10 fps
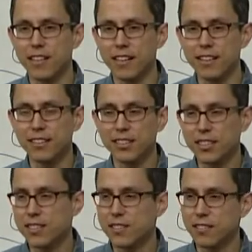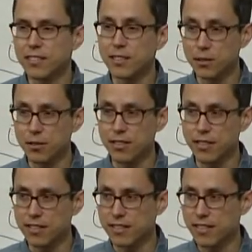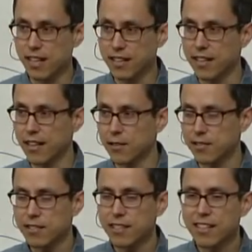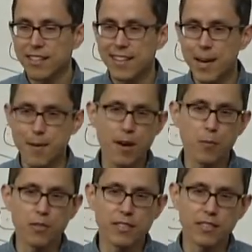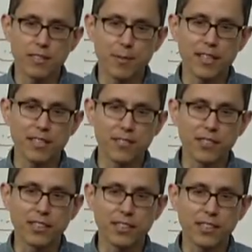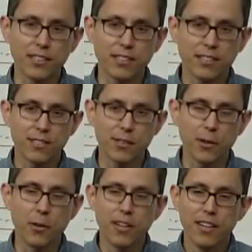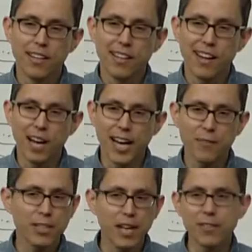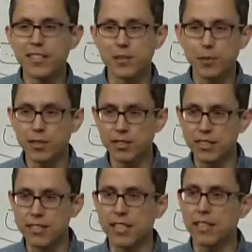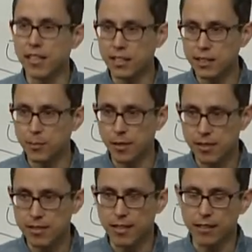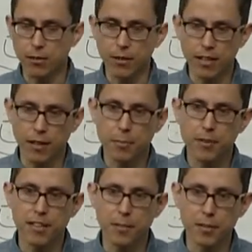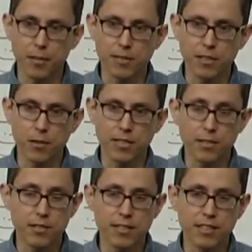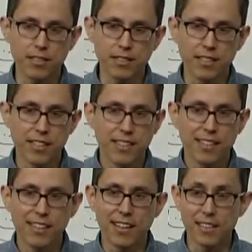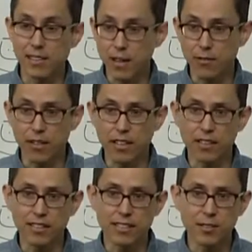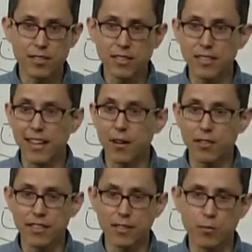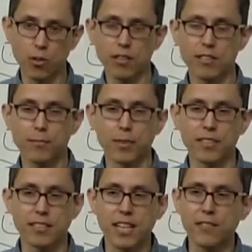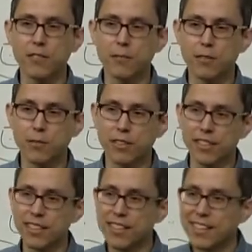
uh, English, history, social studies side of the house. And my mom was a Spanish and French teacher. So Uh, I didn't really have any exposure to technology per se growing up, um, but I was always interested in uh, software and interested in how things worked. But Stanford was really,